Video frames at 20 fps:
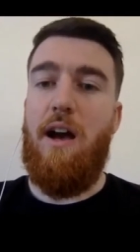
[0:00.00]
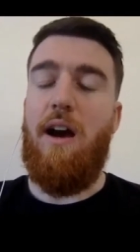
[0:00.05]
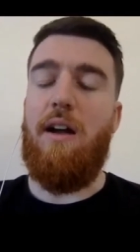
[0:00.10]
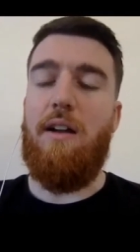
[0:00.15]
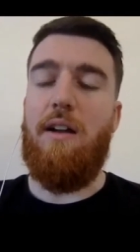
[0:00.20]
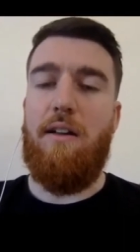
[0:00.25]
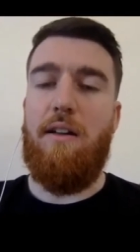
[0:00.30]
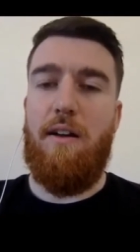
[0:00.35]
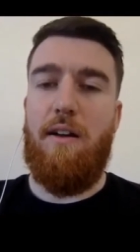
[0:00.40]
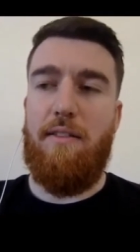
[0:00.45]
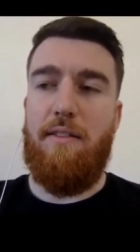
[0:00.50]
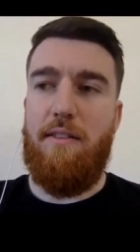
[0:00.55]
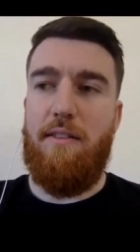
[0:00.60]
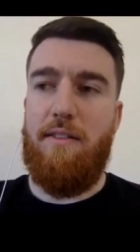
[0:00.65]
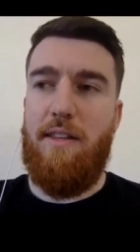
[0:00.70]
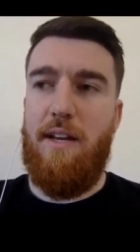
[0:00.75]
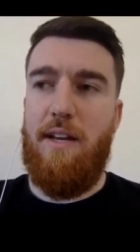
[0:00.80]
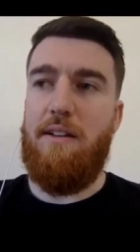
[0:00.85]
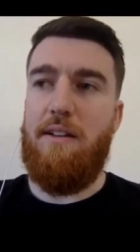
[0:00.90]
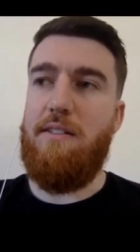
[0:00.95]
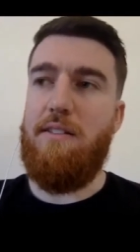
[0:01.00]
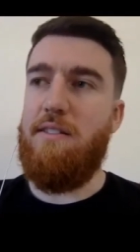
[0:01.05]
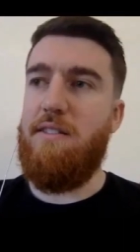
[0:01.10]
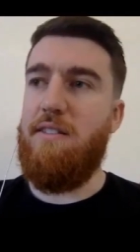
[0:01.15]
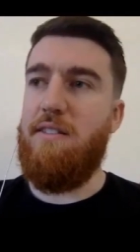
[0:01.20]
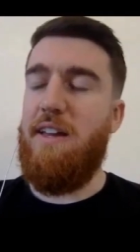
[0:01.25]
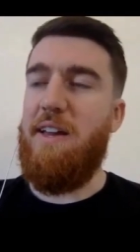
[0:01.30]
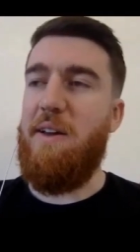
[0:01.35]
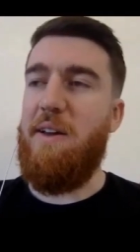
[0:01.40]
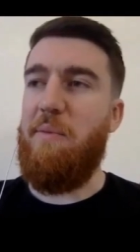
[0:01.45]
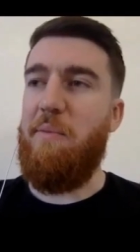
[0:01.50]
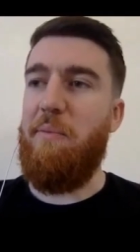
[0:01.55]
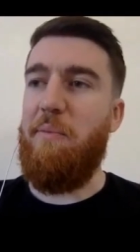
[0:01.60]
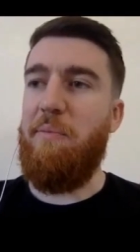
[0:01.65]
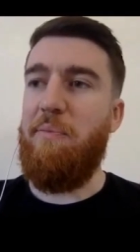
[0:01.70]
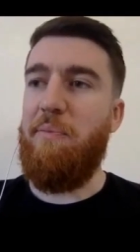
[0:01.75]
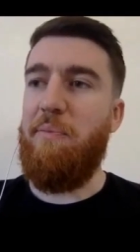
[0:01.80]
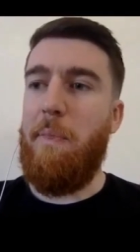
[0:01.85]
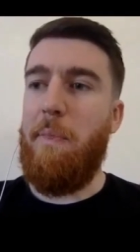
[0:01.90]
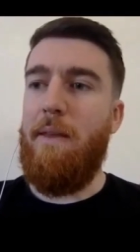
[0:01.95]
And, I, and that is
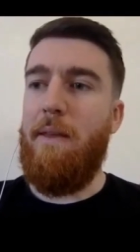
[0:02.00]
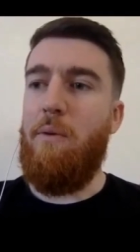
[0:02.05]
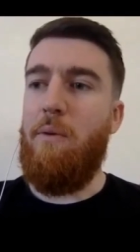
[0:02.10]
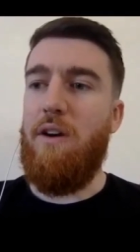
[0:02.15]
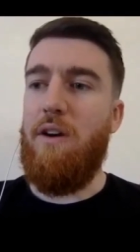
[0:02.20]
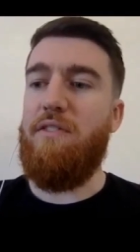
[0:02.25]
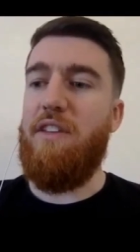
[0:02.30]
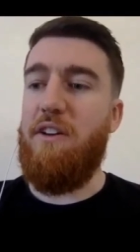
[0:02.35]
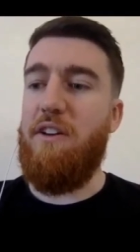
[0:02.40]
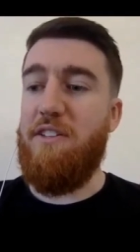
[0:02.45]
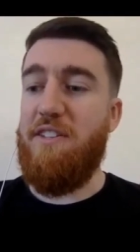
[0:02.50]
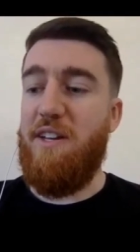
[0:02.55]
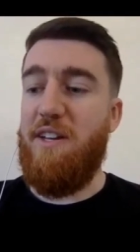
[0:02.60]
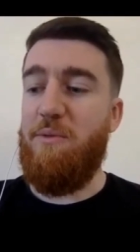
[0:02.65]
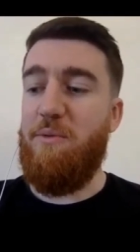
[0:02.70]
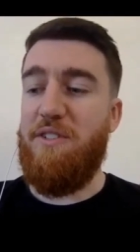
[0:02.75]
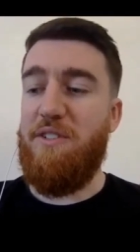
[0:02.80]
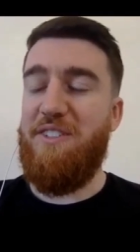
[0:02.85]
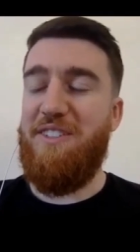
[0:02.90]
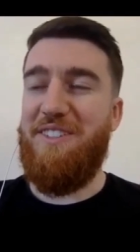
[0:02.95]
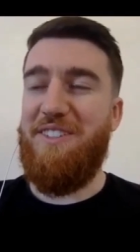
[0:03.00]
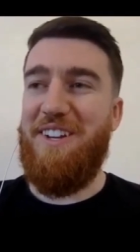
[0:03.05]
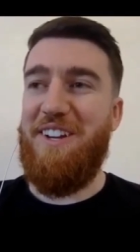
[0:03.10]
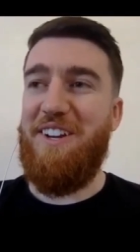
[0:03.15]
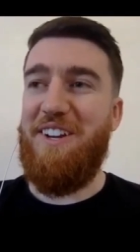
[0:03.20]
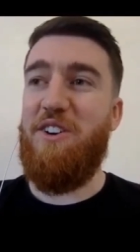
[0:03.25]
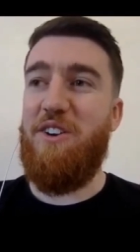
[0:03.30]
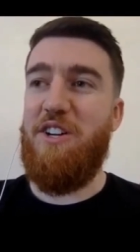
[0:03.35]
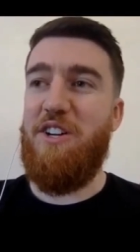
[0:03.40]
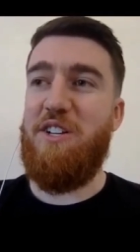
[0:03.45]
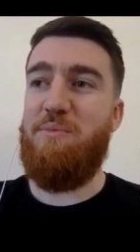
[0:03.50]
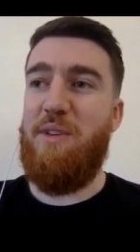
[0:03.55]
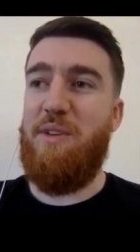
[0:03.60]
um, one of the areas I would encourage